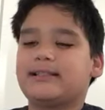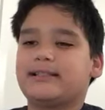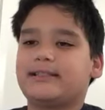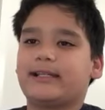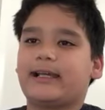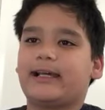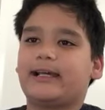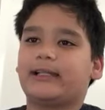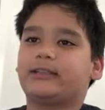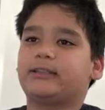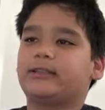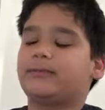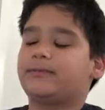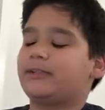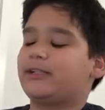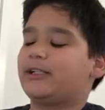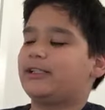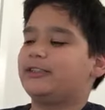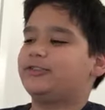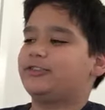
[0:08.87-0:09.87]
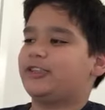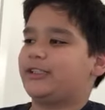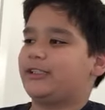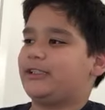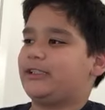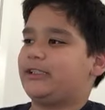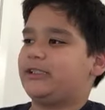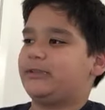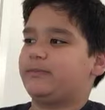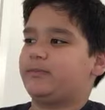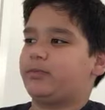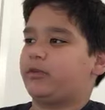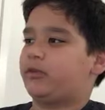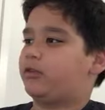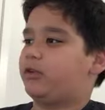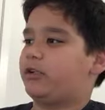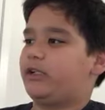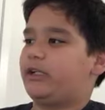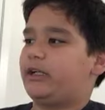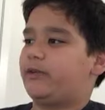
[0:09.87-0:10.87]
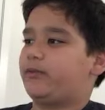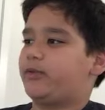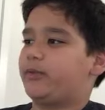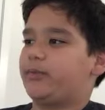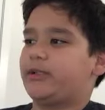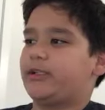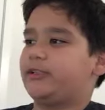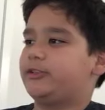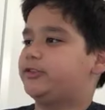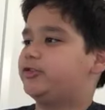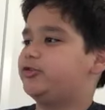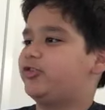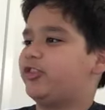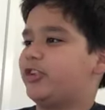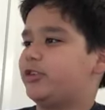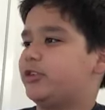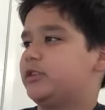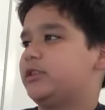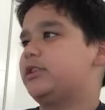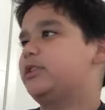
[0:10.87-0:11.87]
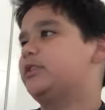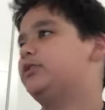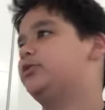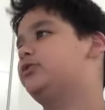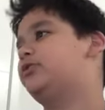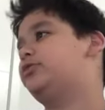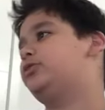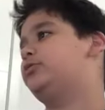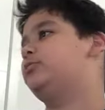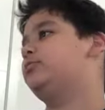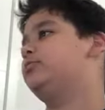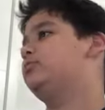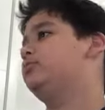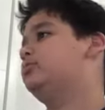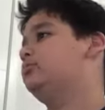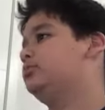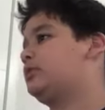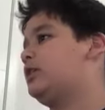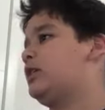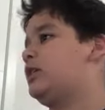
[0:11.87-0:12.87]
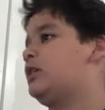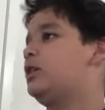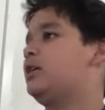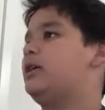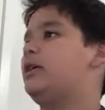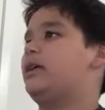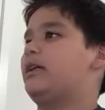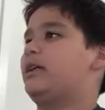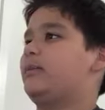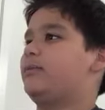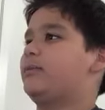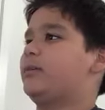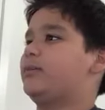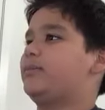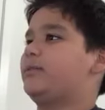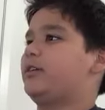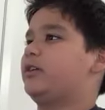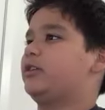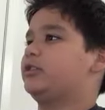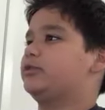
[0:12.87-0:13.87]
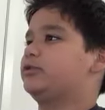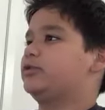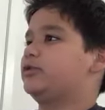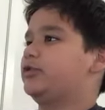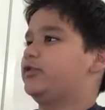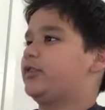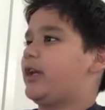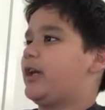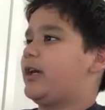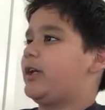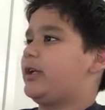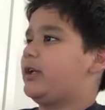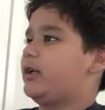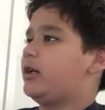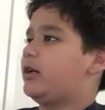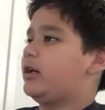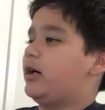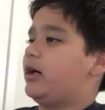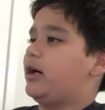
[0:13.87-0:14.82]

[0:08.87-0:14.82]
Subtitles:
debt because I keep hurting everybody's feelings, and I'm gonna be honest with that.